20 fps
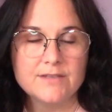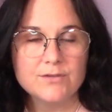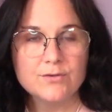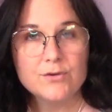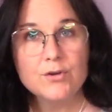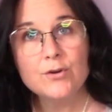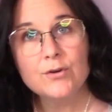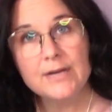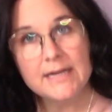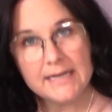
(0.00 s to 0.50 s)
So
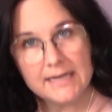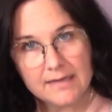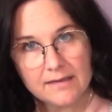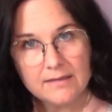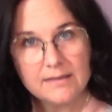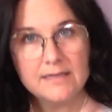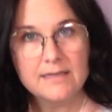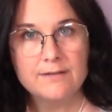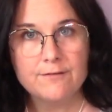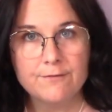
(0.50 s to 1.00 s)
you're
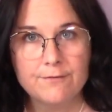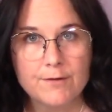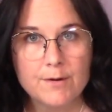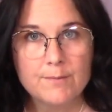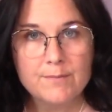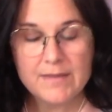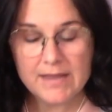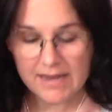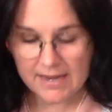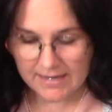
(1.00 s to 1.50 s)
healing
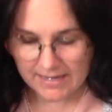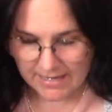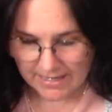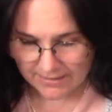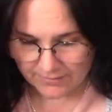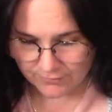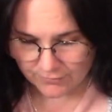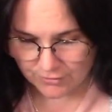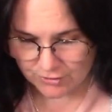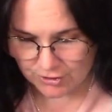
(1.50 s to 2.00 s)
from that
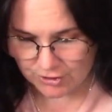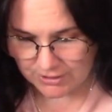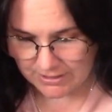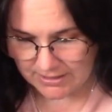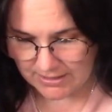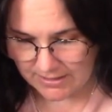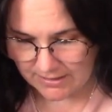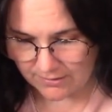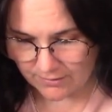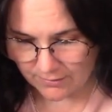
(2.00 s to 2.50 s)
energy
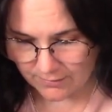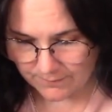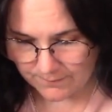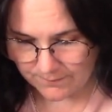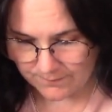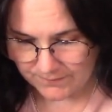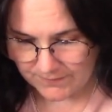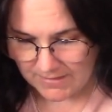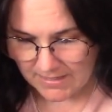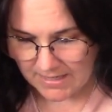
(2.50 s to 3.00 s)
here.
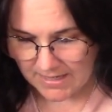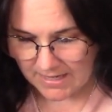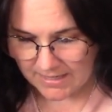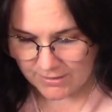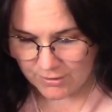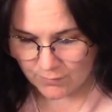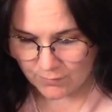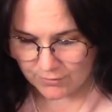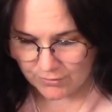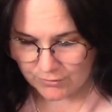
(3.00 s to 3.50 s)

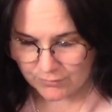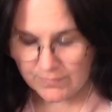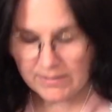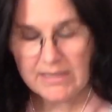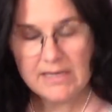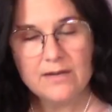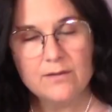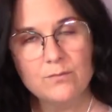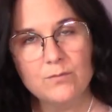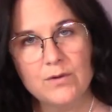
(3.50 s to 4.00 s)
And you are
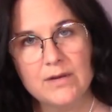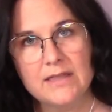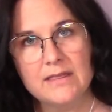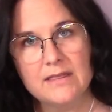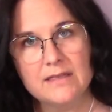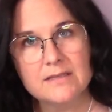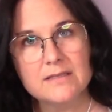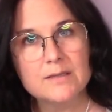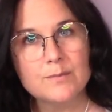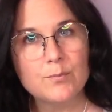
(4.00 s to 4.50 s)
doing it with
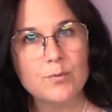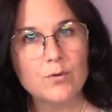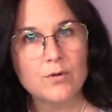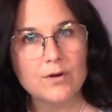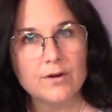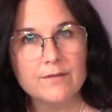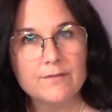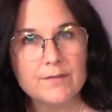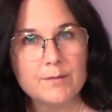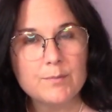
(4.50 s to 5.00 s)
the
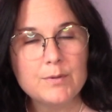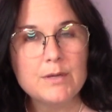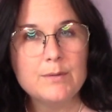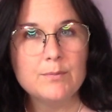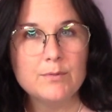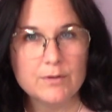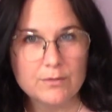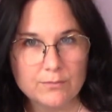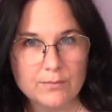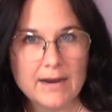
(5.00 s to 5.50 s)
support of the
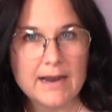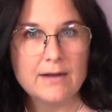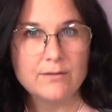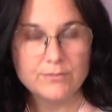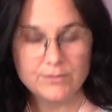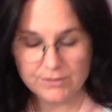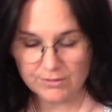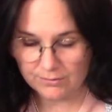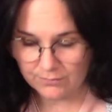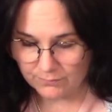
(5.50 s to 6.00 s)
people
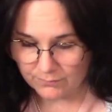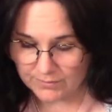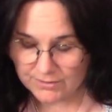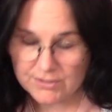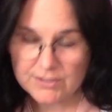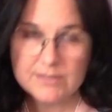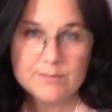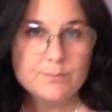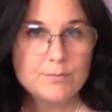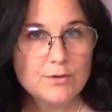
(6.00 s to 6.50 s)
around you, which
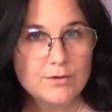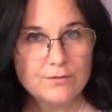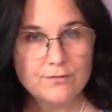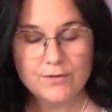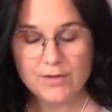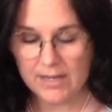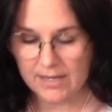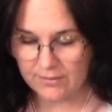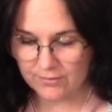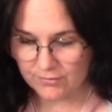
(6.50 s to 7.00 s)
is
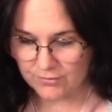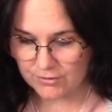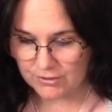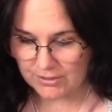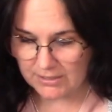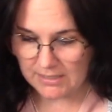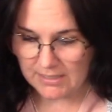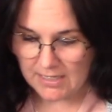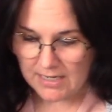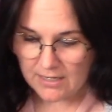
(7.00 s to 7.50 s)
beautiful
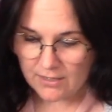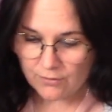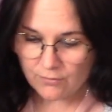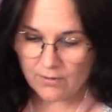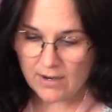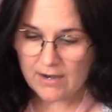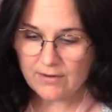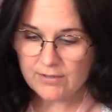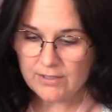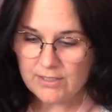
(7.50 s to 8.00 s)
energy.
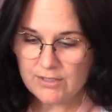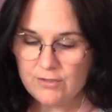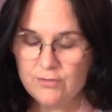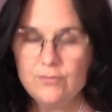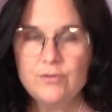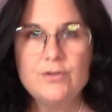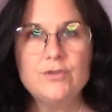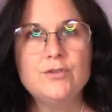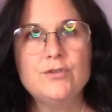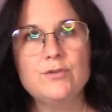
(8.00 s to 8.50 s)
Crowning you,
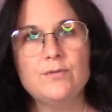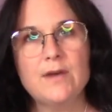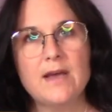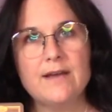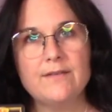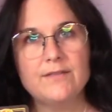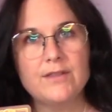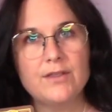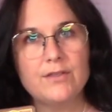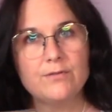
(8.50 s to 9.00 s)
you do
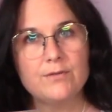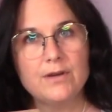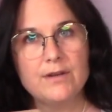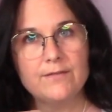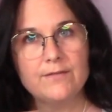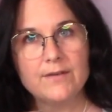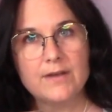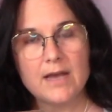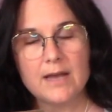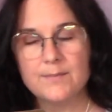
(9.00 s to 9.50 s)
have the Three
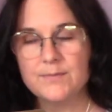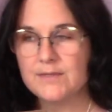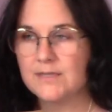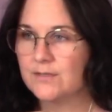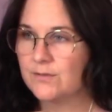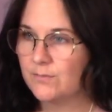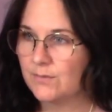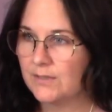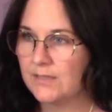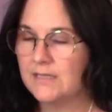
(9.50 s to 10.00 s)
of Cups.
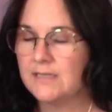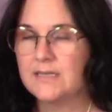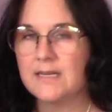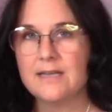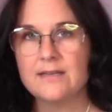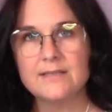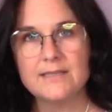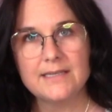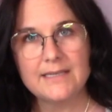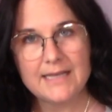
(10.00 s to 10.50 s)
This really
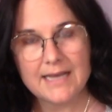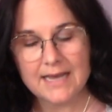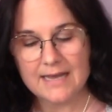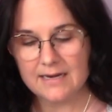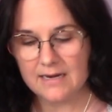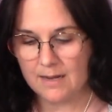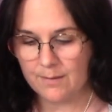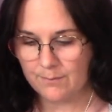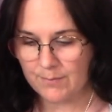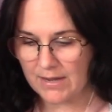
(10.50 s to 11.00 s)
tells
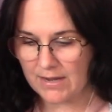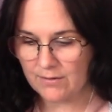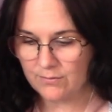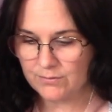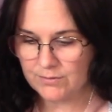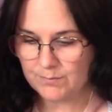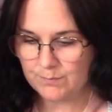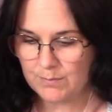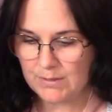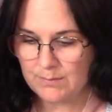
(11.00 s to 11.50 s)
again
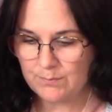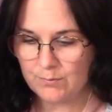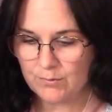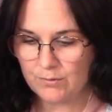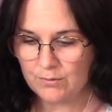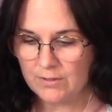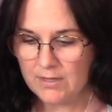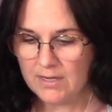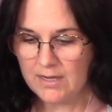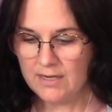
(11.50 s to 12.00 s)
about
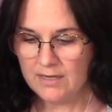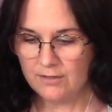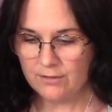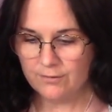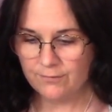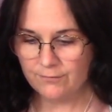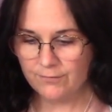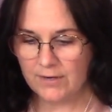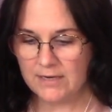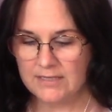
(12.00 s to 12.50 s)
people,
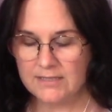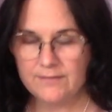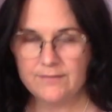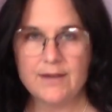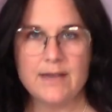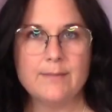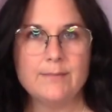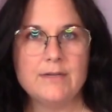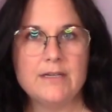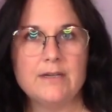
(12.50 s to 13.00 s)
your friends,
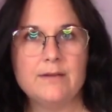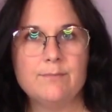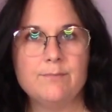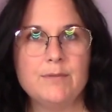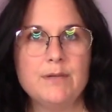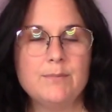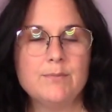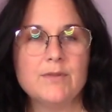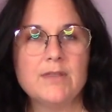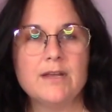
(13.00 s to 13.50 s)
family,
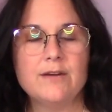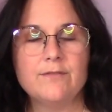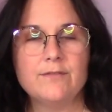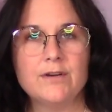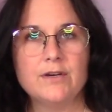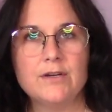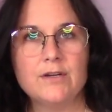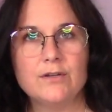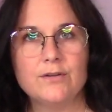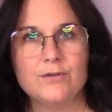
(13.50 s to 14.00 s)
people that are
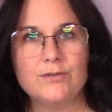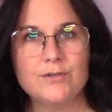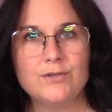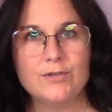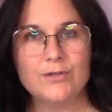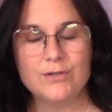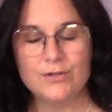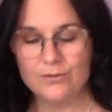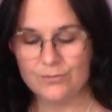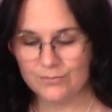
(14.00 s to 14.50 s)
very close
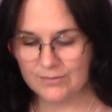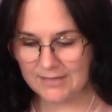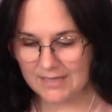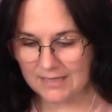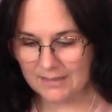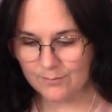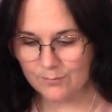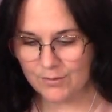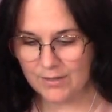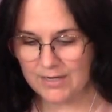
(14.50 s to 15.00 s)
to you,
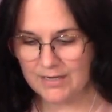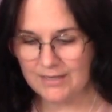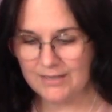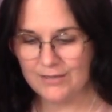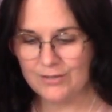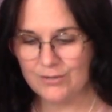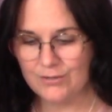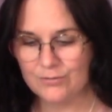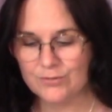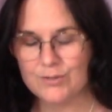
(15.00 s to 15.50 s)

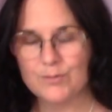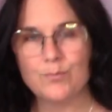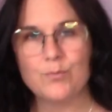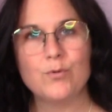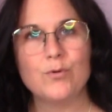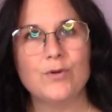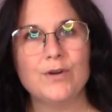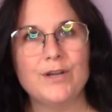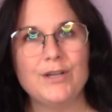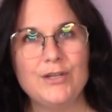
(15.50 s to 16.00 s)
celebrating you,
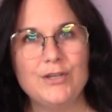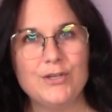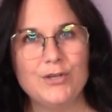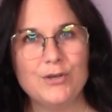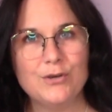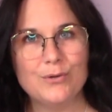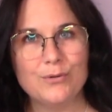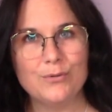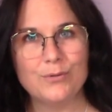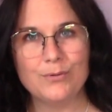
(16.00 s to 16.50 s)
supporting
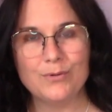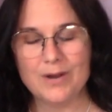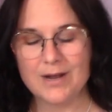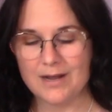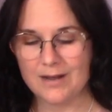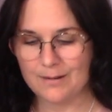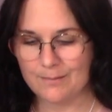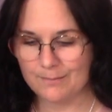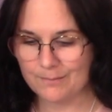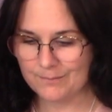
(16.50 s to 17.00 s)
you.
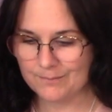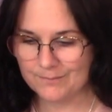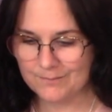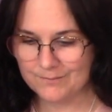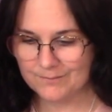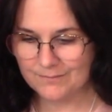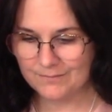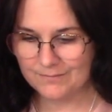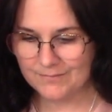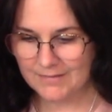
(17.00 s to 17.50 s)
Um,
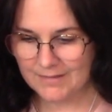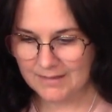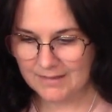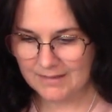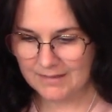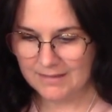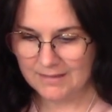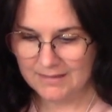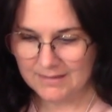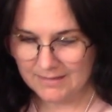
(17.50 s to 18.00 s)

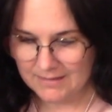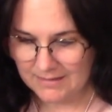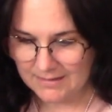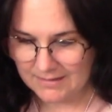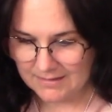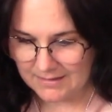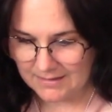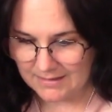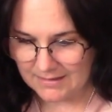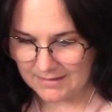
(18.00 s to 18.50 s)

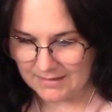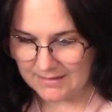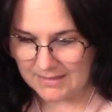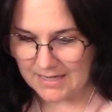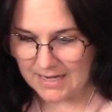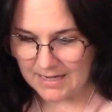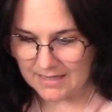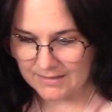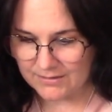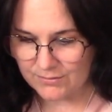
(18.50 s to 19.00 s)

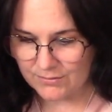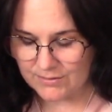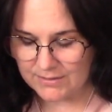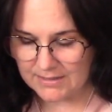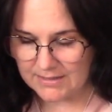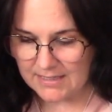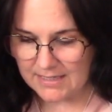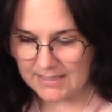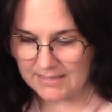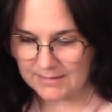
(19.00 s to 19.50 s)
yeah, so it's
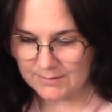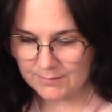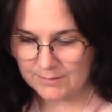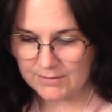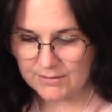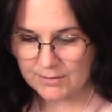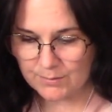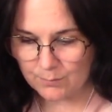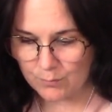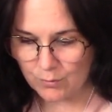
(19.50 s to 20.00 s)
a
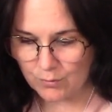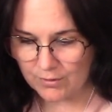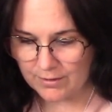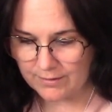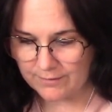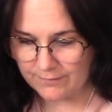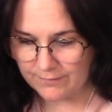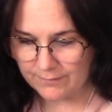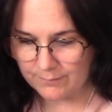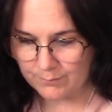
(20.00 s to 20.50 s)
nice,
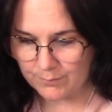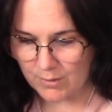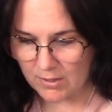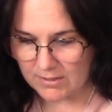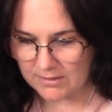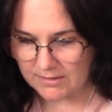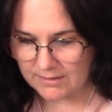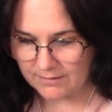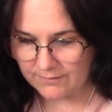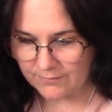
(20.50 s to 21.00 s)
supportive,
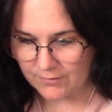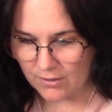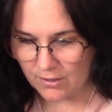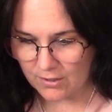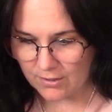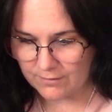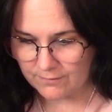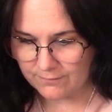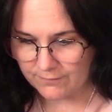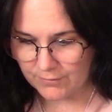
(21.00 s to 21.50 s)
positive
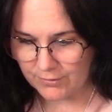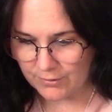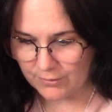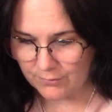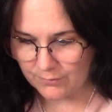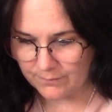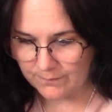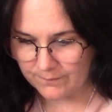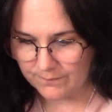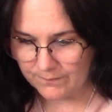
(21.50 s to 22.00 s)
card for
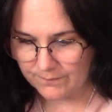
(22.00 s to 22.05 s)
you.